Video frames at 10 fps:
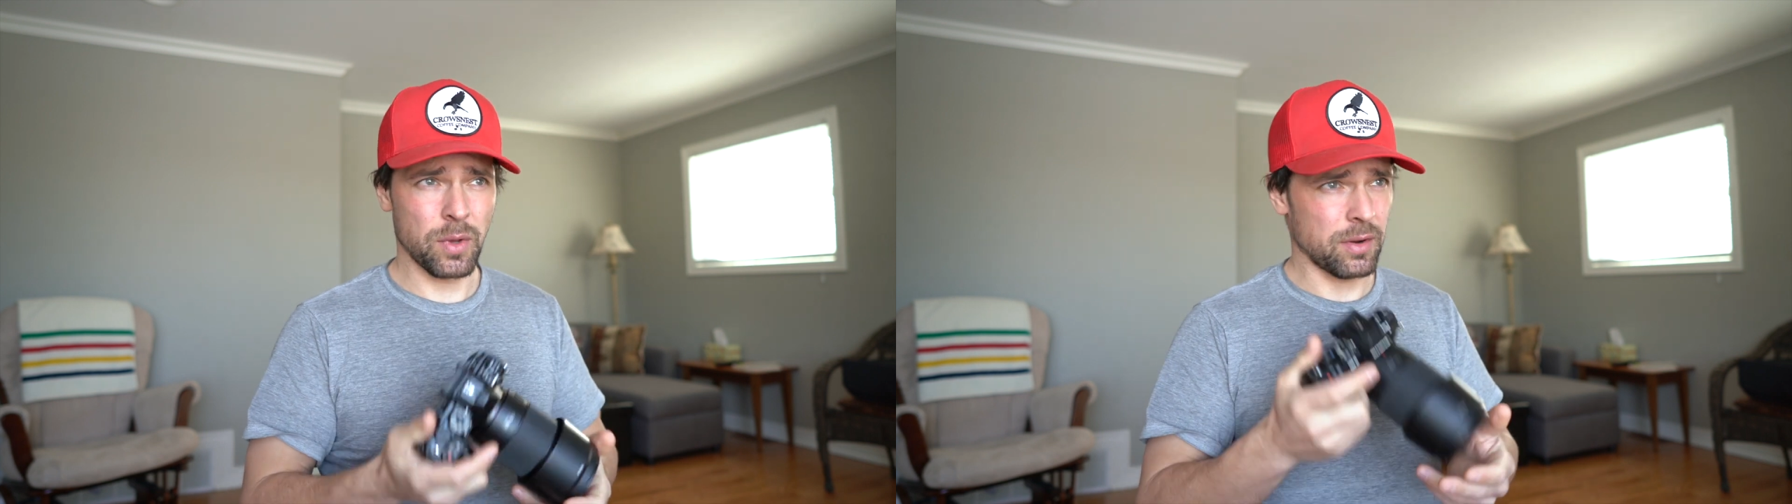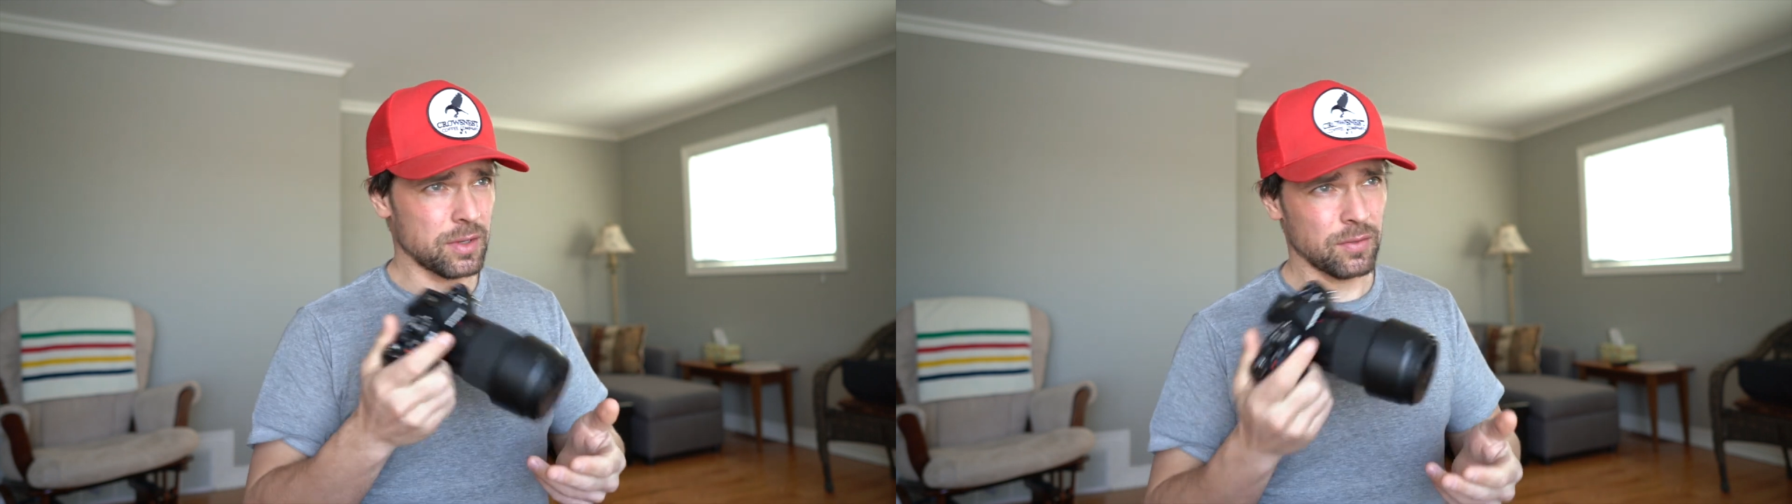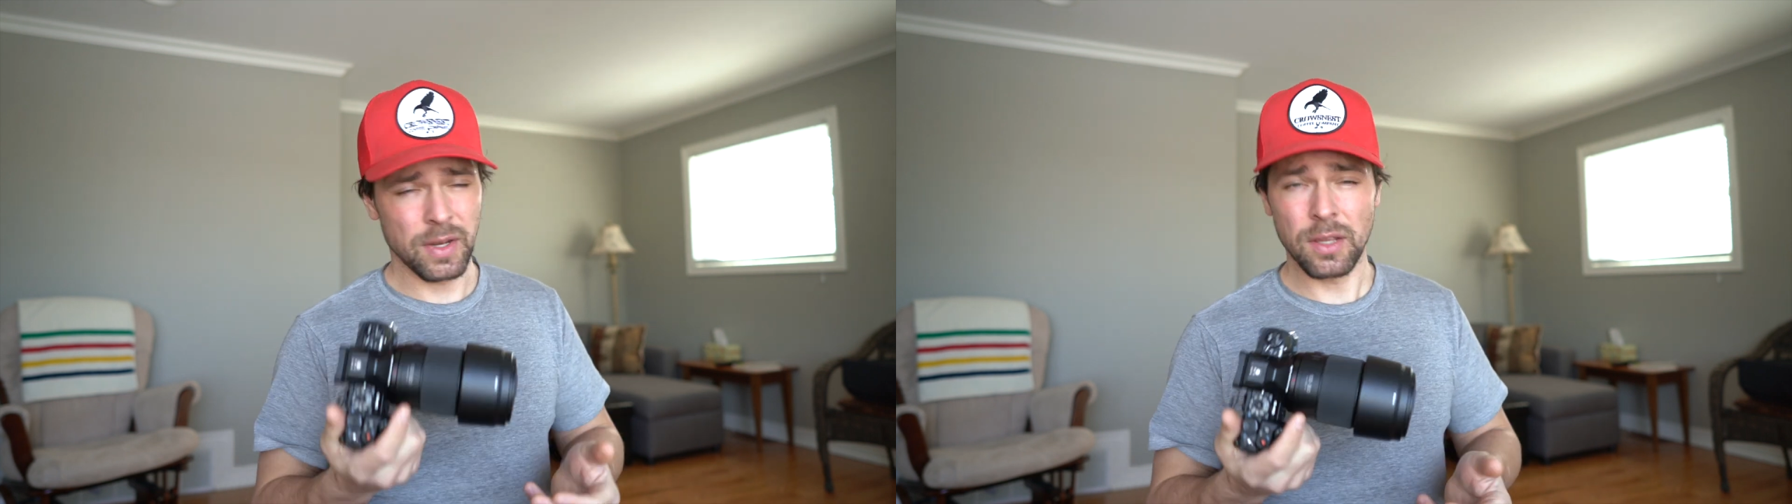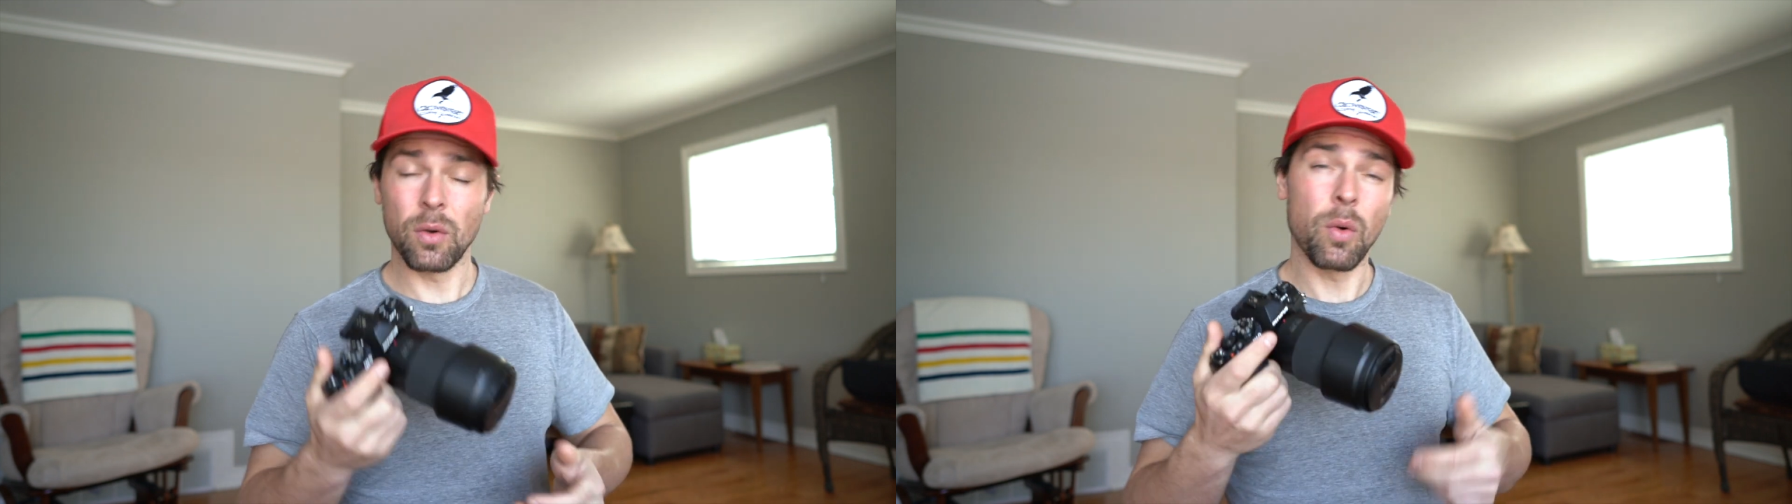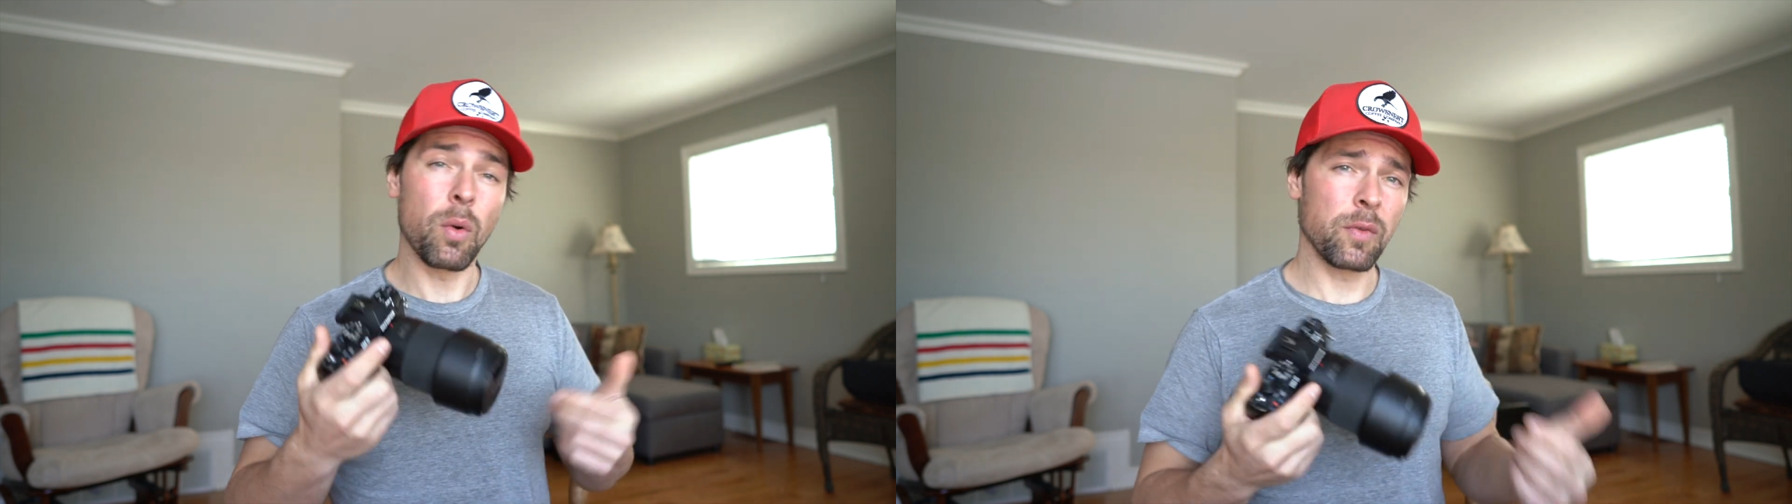whether it's
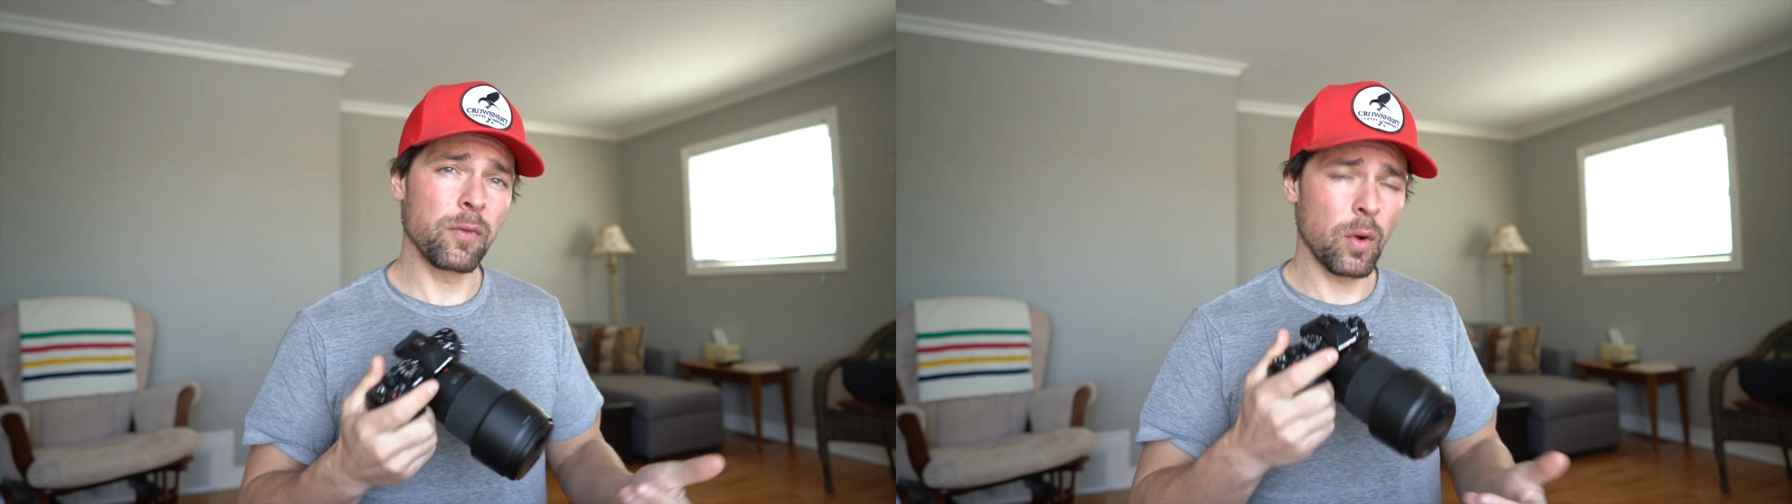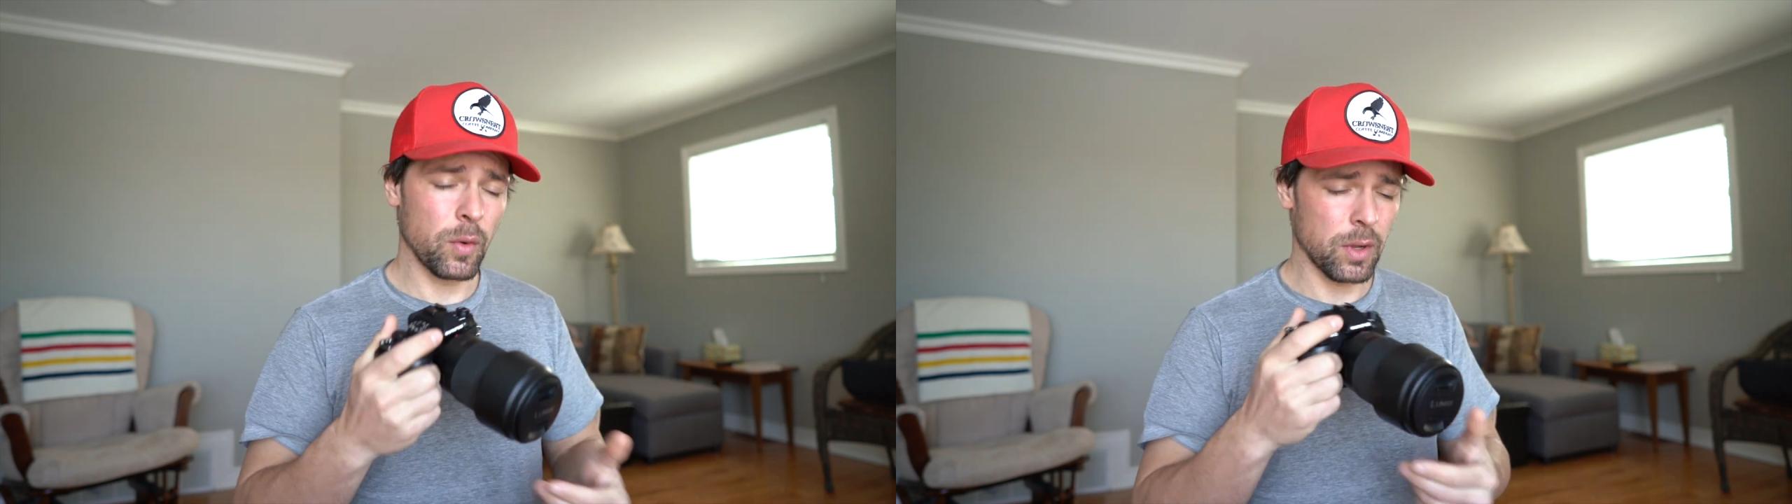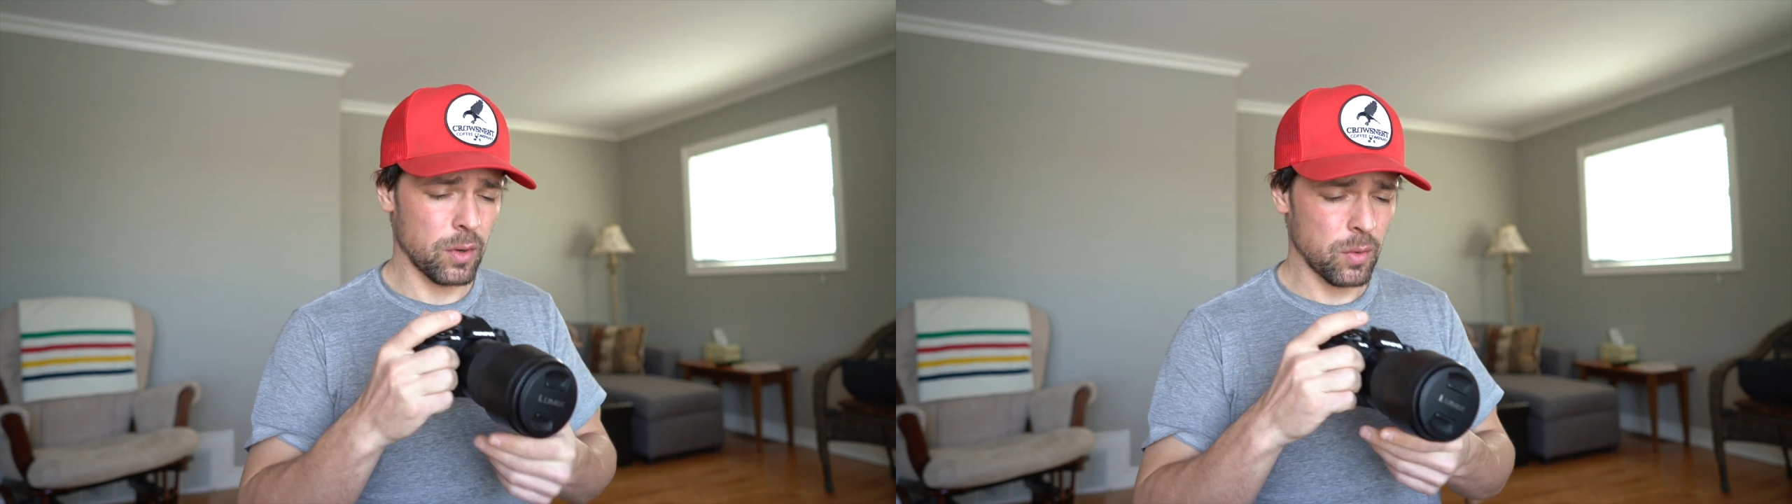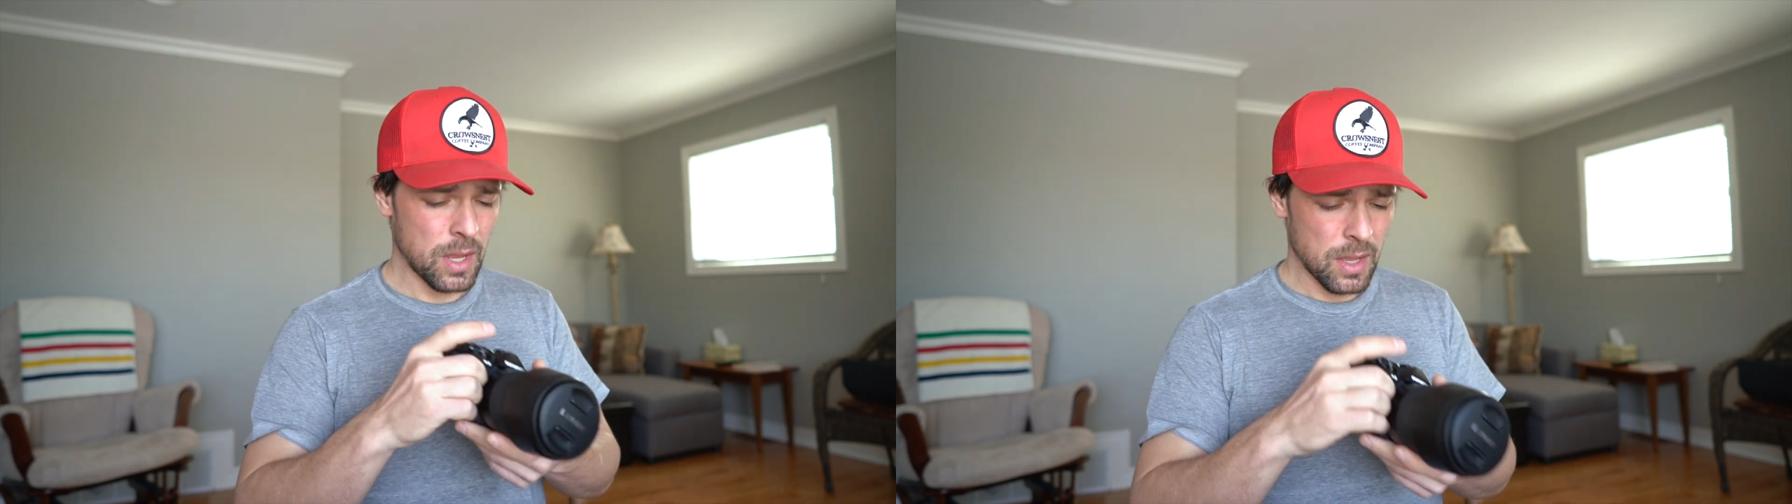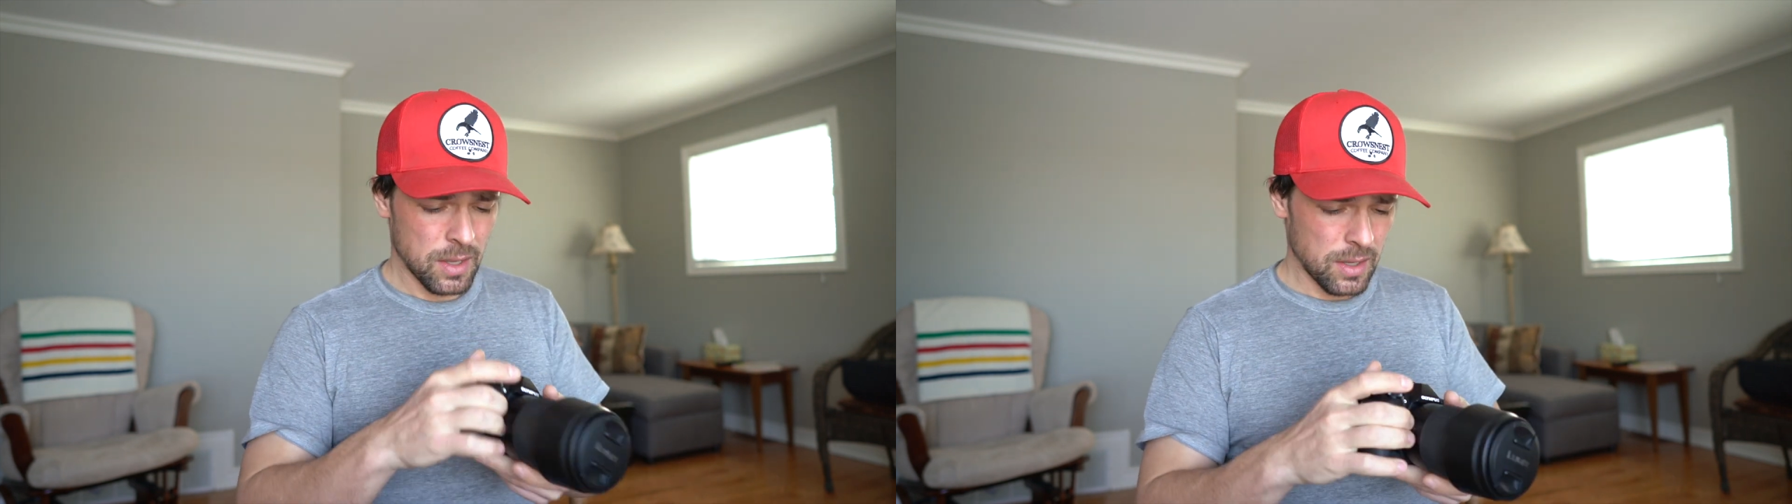video or photo,